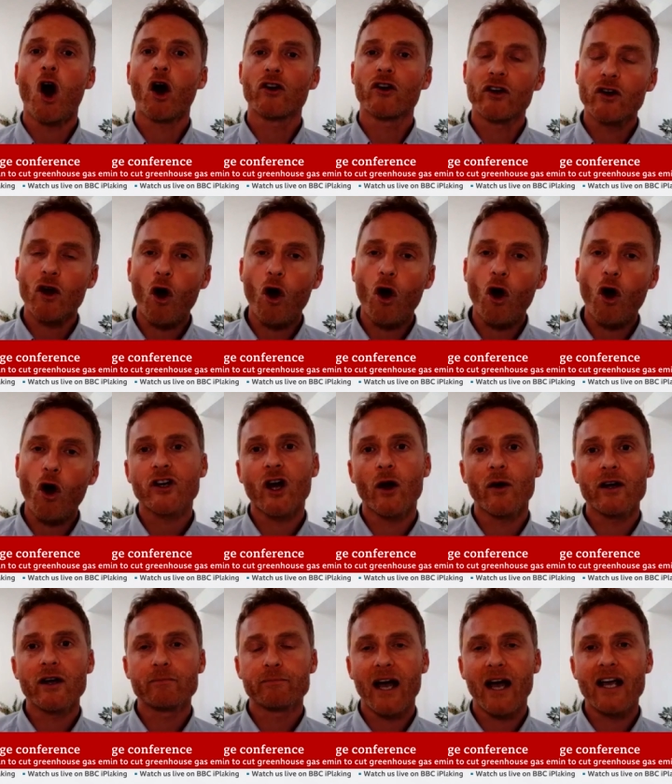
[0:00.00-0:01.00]
on an
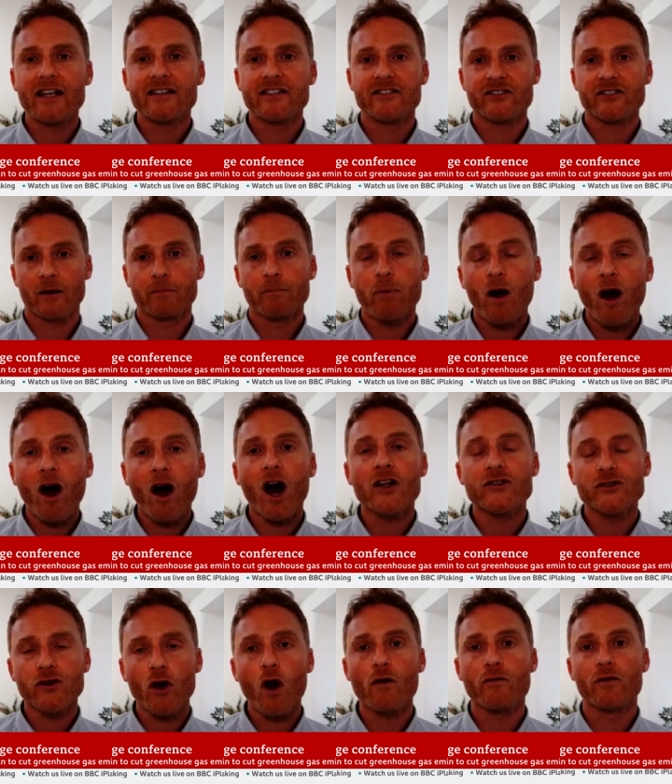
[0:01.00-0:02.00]
ongoing basis and are
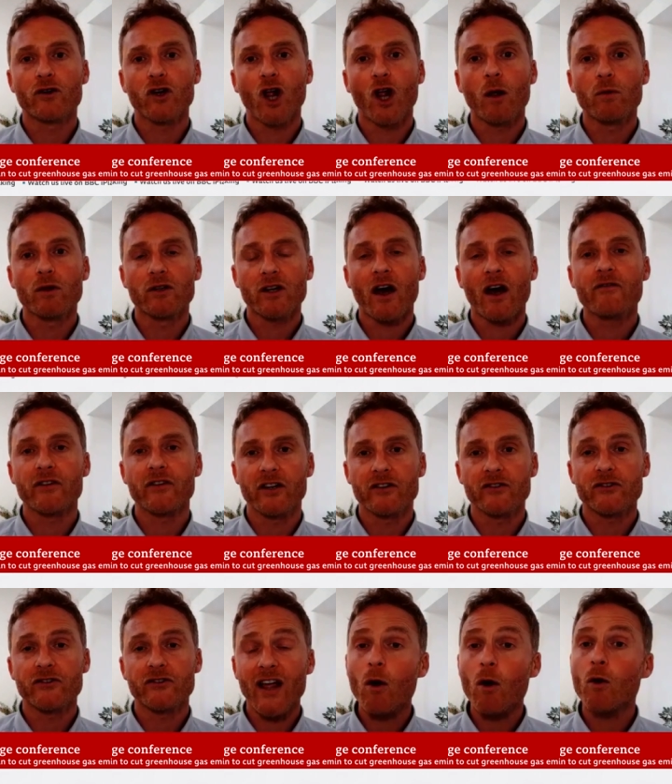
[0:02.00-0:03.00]
part of global
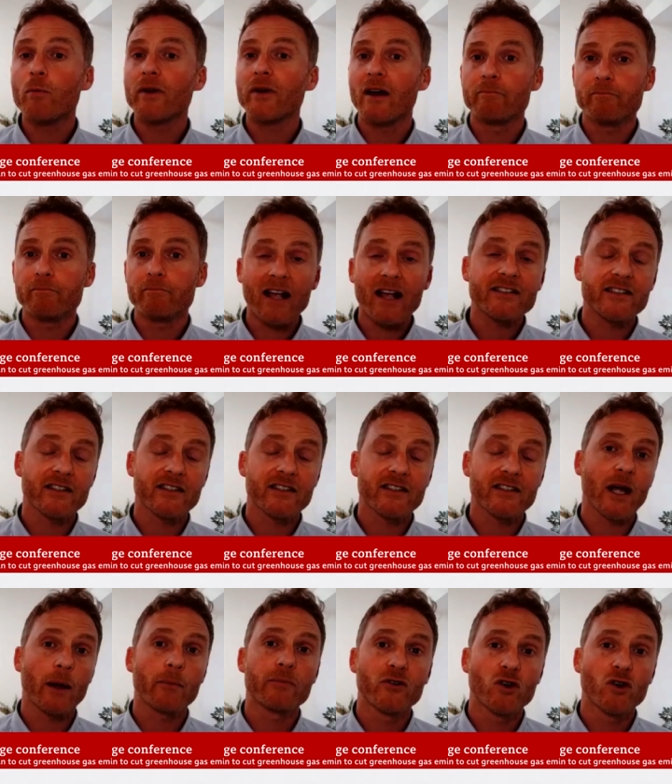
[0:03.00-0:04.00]
governance, that will be a massive step